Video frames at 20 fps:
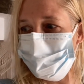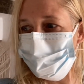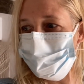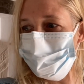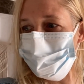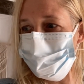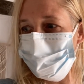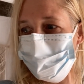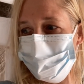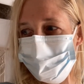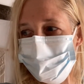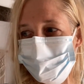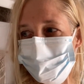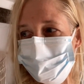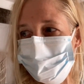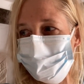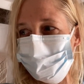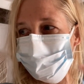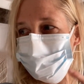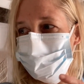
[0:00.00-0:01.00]
yeah,
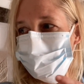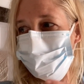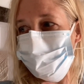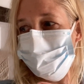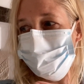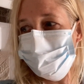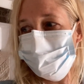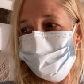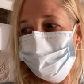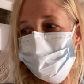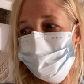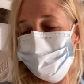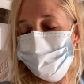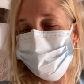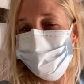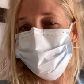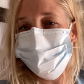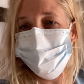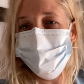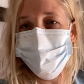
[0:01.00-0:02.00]
there's been a leak
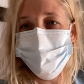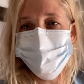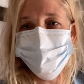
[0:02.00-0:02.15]
in the back